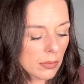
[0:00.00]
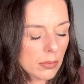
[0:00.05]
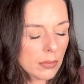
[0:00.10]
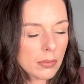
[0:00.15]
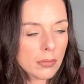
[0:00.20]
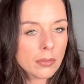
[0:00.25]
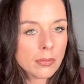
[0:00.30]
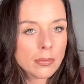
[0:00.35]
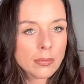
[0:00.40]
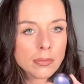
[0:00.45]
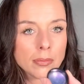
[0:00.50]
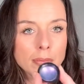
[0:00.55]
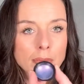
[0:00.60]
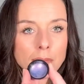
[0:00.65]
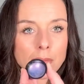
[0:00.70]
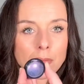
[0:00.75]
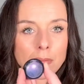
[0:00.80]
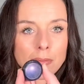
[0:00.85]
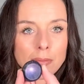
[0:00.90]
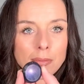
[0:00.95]

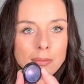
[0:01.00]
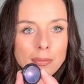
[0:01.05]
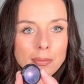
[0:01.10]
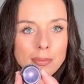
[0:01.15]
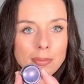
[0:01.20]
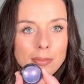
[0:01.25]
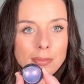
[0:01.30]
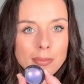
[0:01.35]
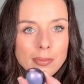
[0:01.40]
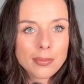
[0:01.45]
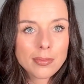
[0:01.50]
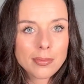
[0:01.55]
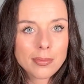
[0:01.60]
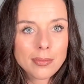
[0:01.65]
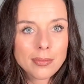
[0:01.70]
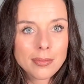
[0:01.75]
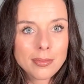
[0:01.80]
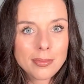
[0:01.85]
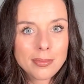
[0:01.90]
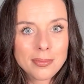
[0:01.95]

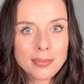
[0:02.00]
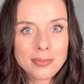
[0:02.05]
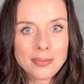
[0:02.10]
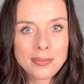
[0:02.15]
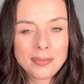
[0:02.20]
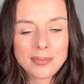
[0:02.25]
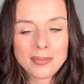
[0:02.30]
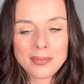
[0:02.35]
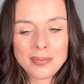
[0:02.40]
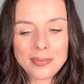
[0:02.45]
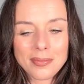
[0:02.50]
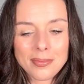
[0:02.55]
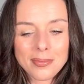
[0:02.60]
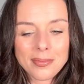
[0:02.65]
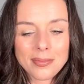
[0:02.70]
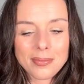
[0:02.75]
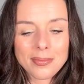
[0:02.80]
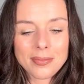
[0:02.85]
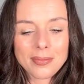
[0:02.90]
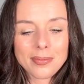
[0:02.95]

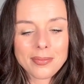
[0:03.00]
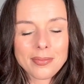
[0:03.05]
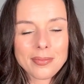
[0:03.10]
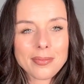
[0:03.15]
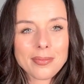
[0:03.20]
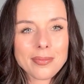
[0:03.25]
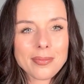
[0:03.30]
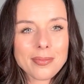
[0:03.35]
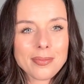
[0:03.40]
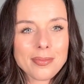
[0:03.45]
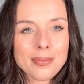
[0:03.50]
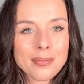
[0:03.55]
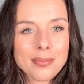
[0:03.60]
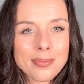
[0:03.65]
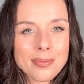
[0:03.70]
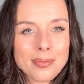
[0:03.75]
(no one is talking)